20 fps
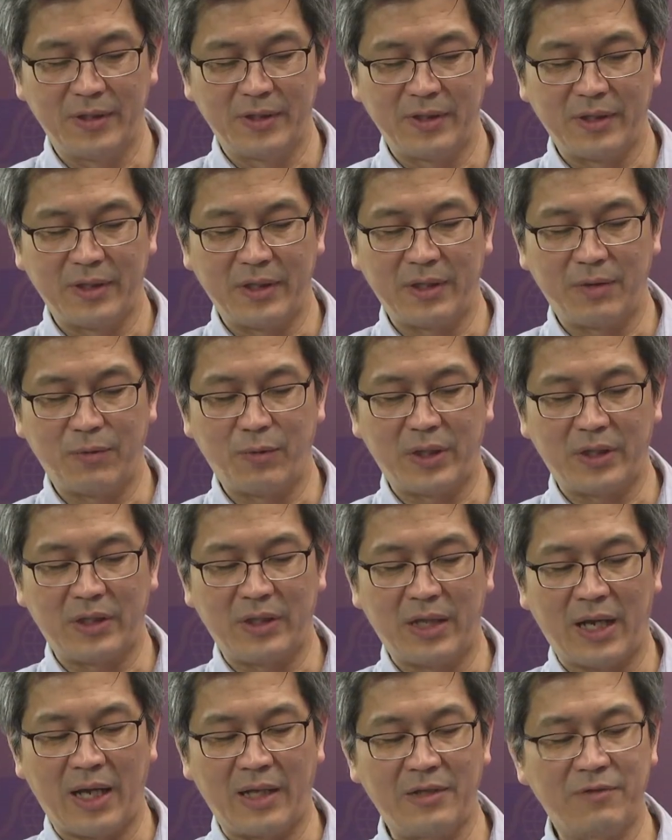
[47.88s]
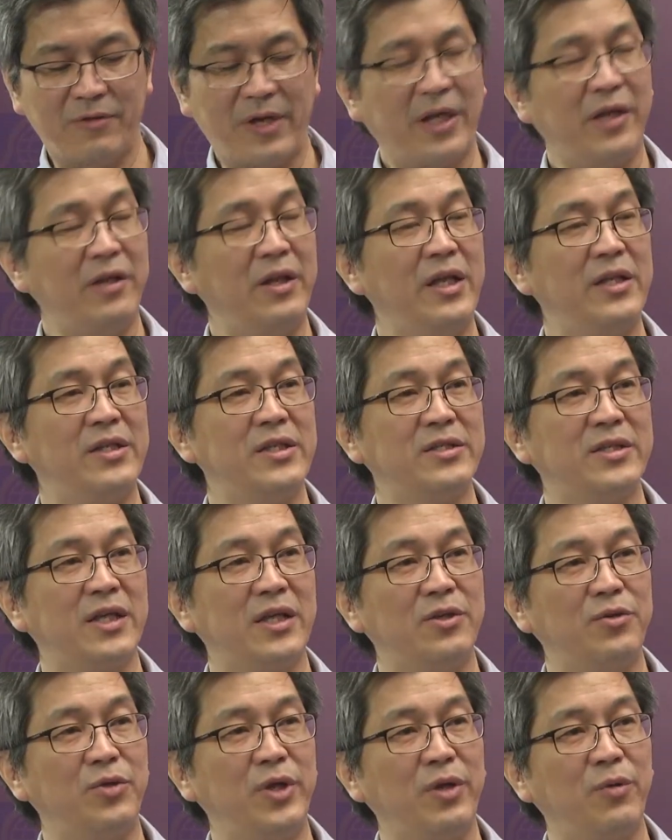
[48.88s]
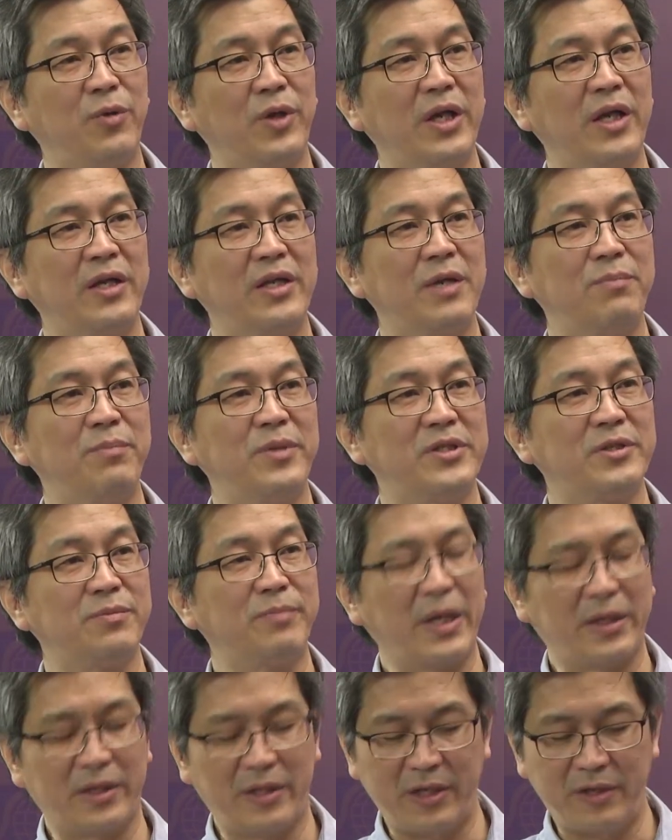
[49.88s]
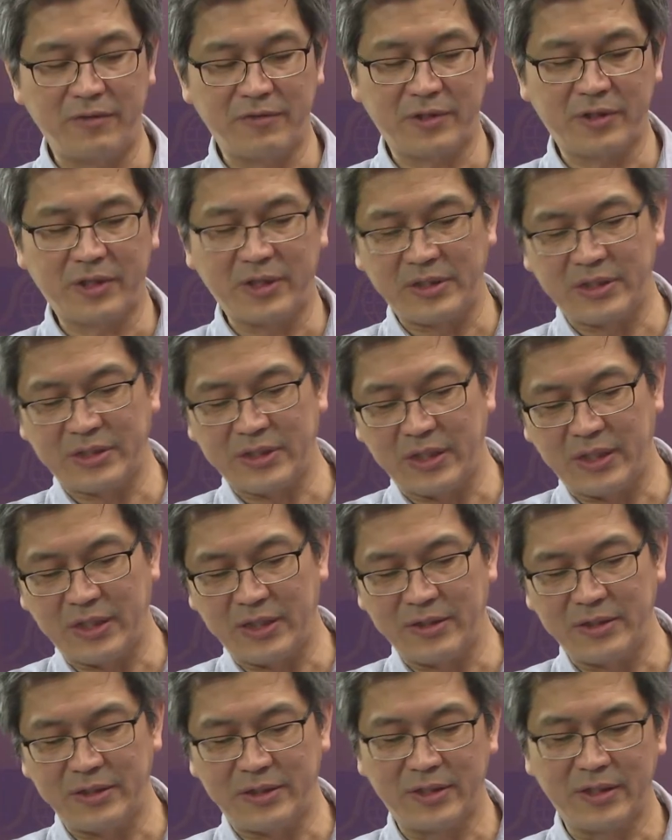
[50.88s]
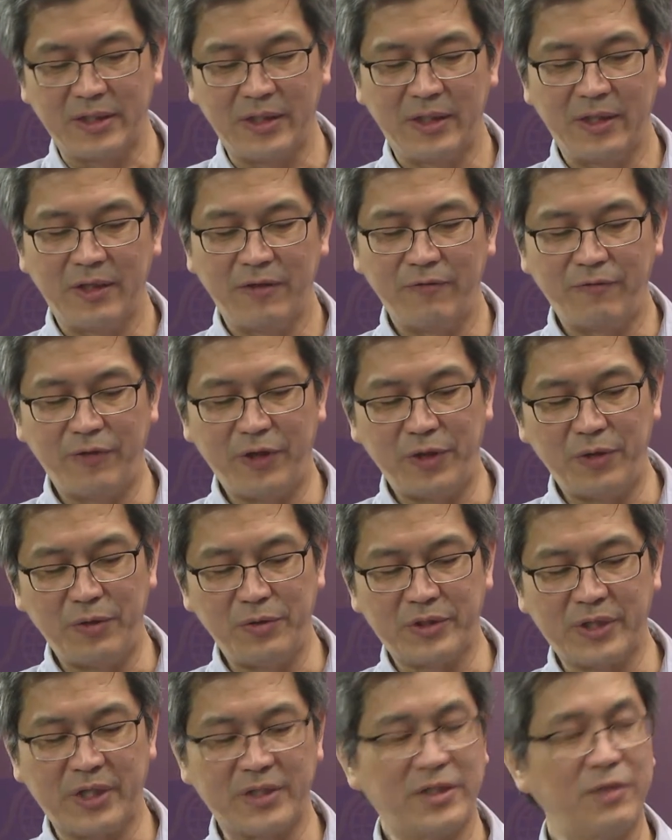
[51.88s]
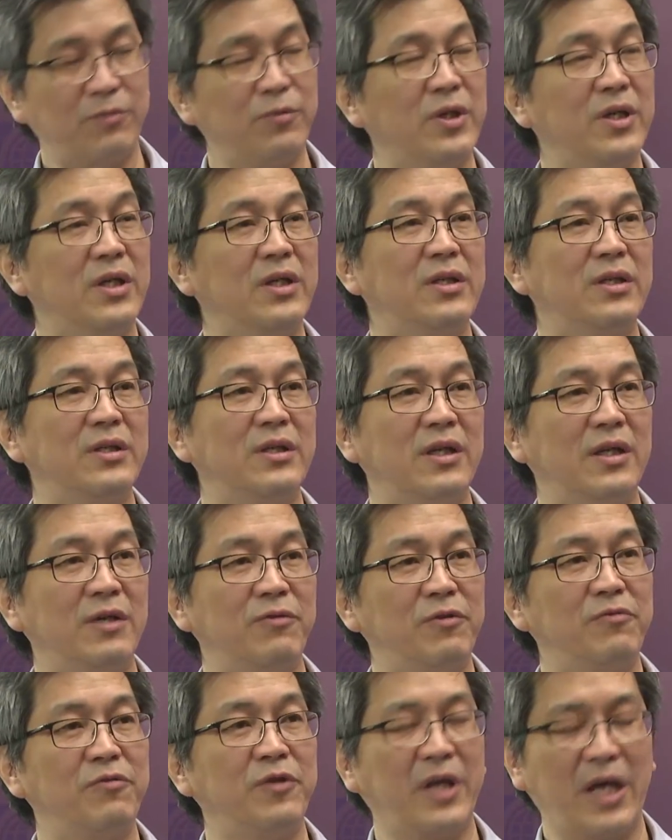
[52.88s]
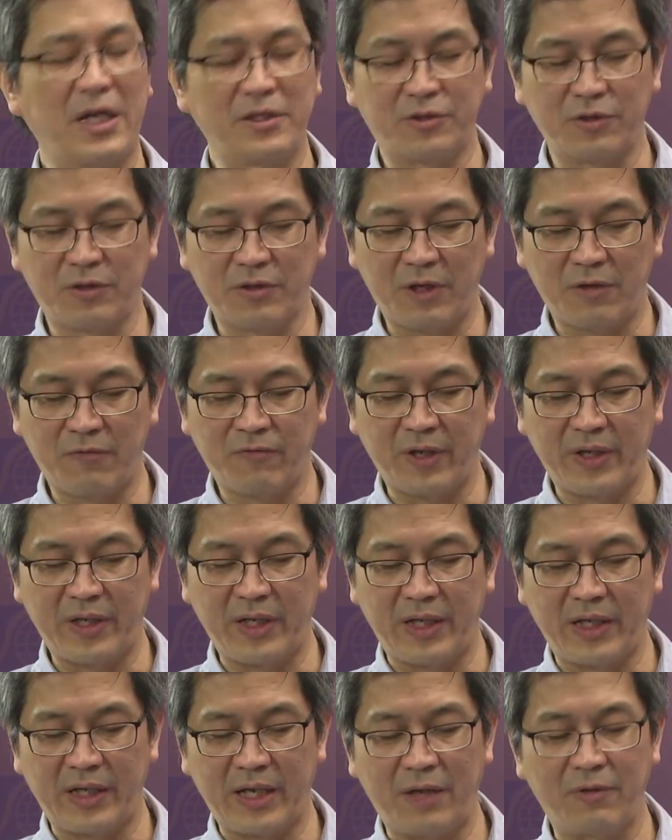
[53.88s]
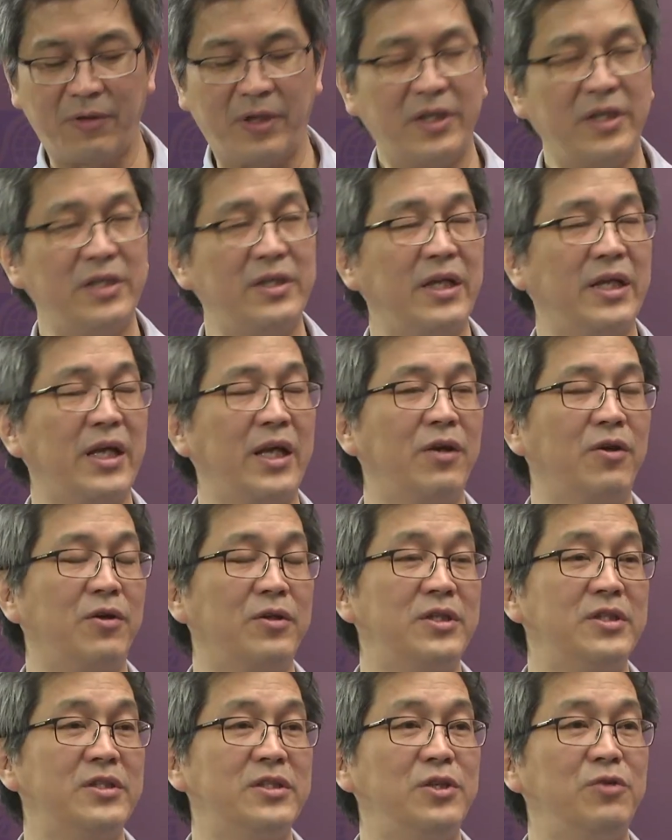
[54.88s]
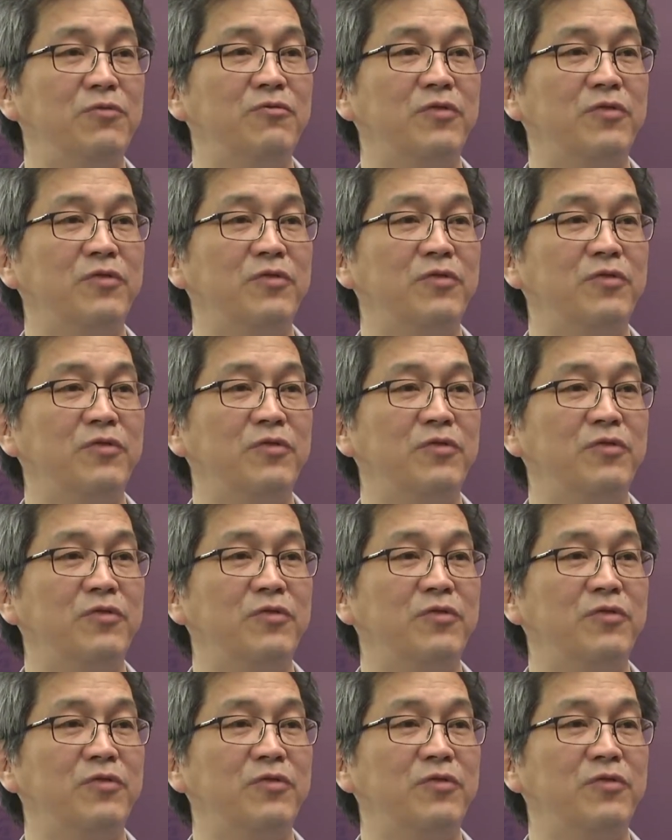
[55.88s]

what other regulators are doing, what are their perspectives, concerns, views, as it were, with regards to crowdfunding, and how are they taking on this new